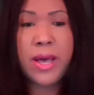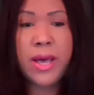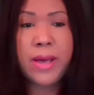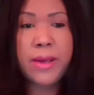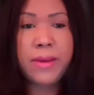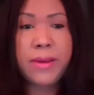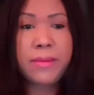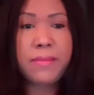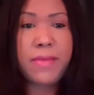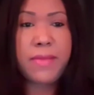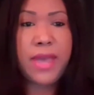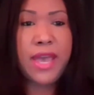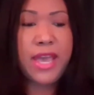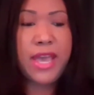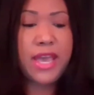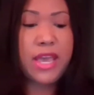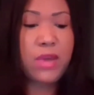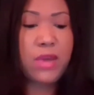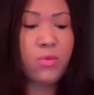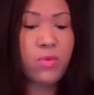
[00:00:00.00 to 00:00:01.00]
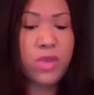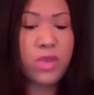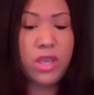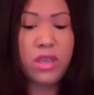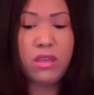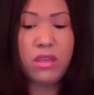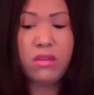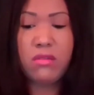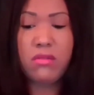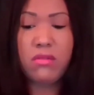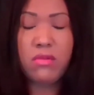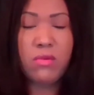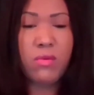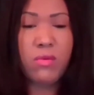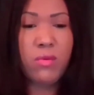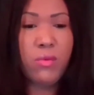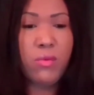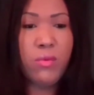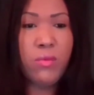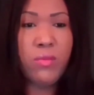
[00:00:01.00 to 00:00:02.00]
and we
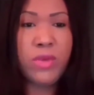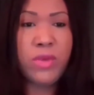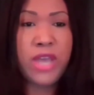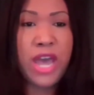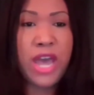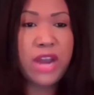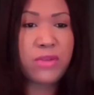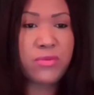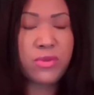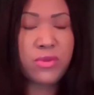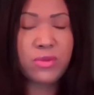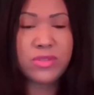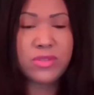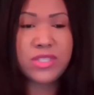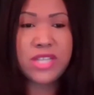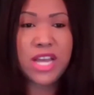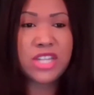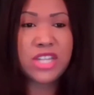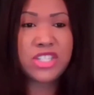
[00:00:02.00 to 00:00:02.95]
had a few